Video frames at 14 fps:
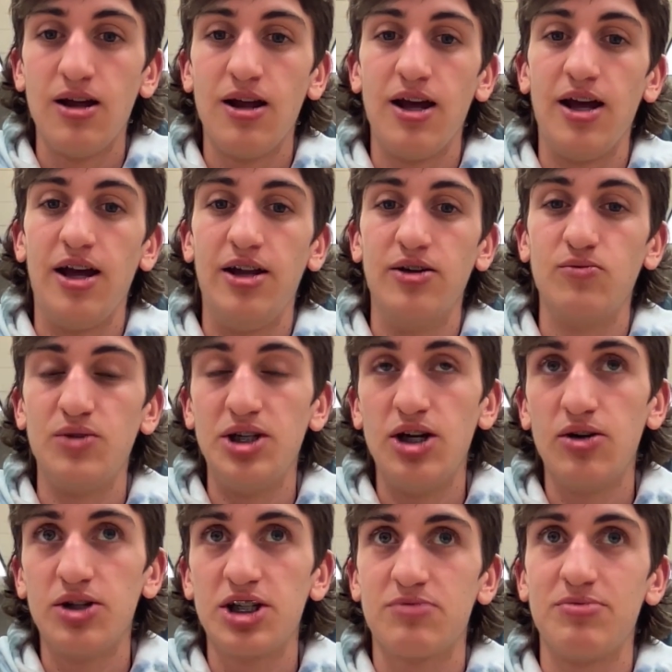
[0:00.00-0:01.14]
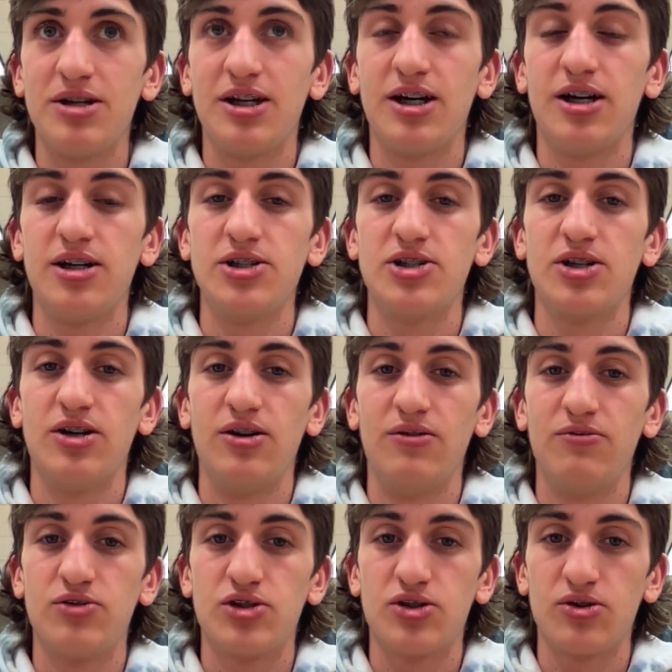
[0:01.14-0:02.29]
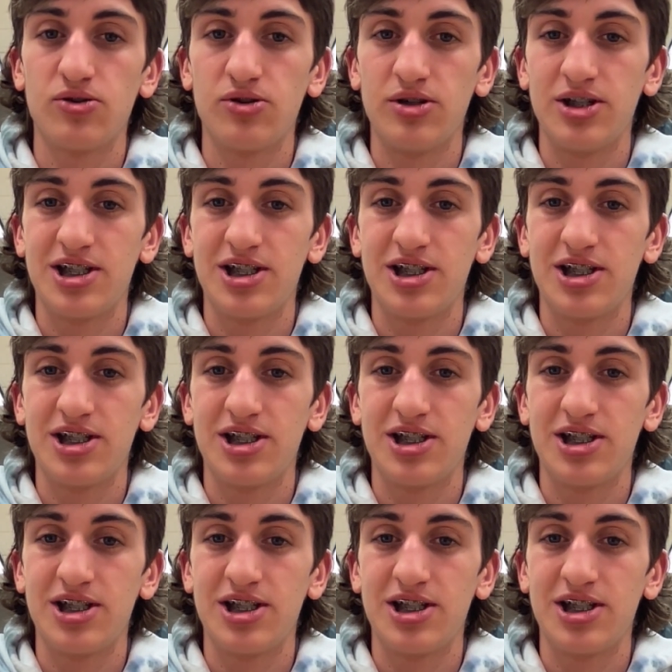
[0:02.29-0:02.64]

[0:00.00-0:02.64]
and we know this because of certain